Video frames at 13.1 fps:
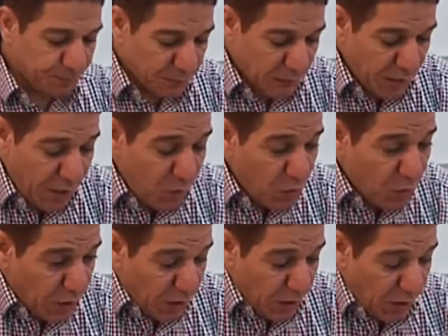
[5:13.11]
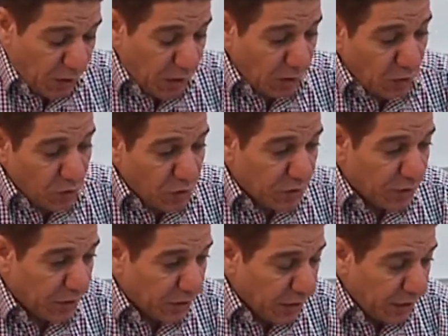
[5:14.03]
Now I
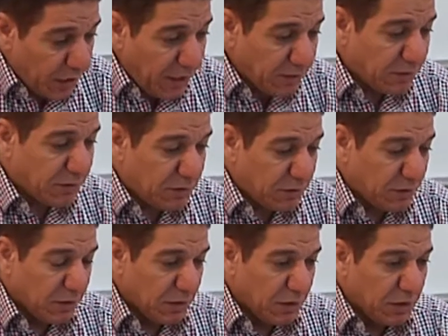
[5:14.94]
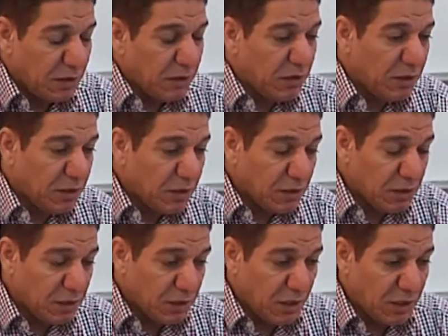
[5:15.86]
look at
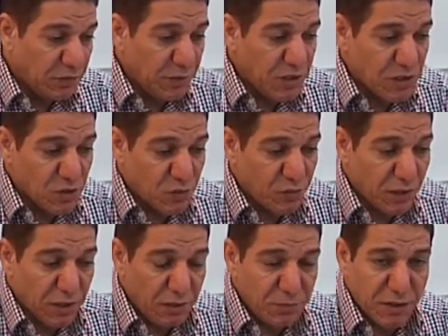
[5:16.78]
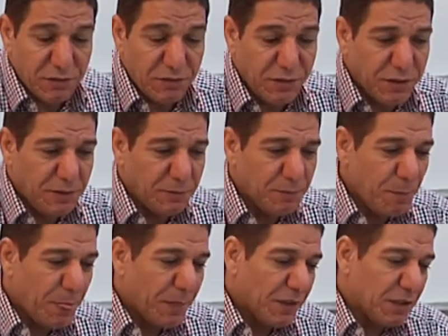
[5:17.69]
Adventures of Huckleberry Finn,
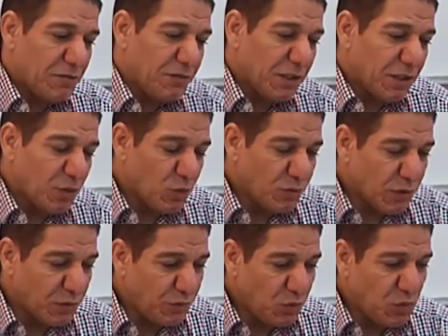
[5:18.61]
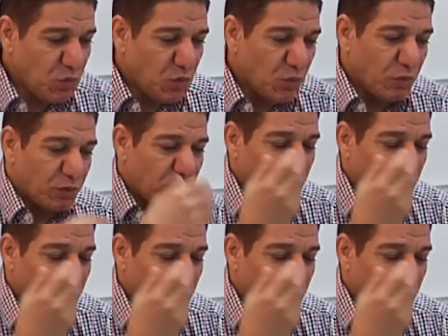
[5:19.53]
giving an overview of